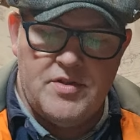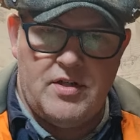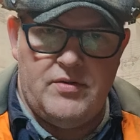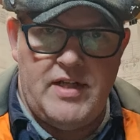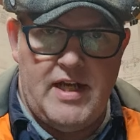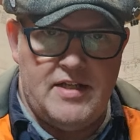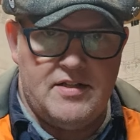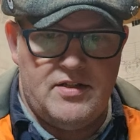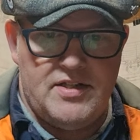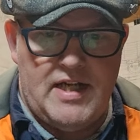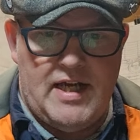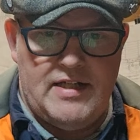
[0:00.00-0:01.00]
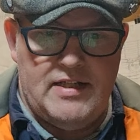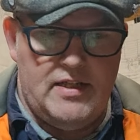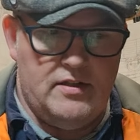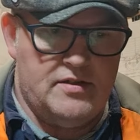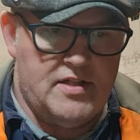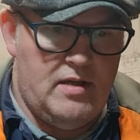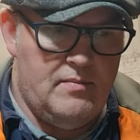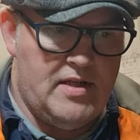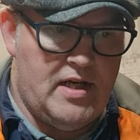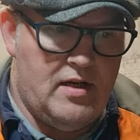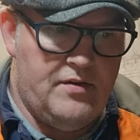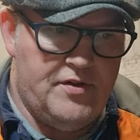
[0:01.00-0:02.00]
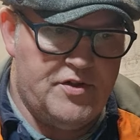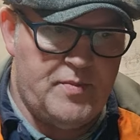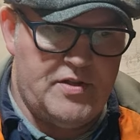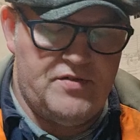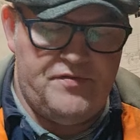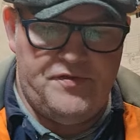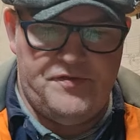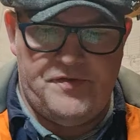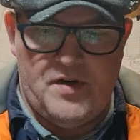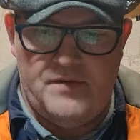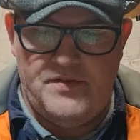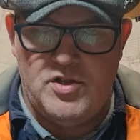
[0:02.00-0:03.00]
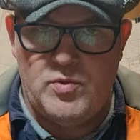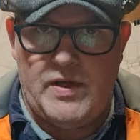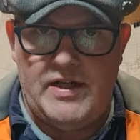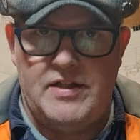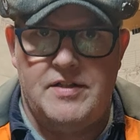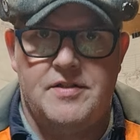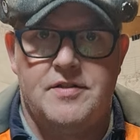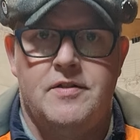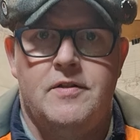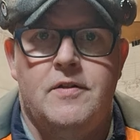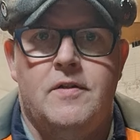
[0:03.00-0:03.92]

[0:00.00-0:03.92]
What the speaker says: So it's a handy little tip, that, especially for 5-inch wagons.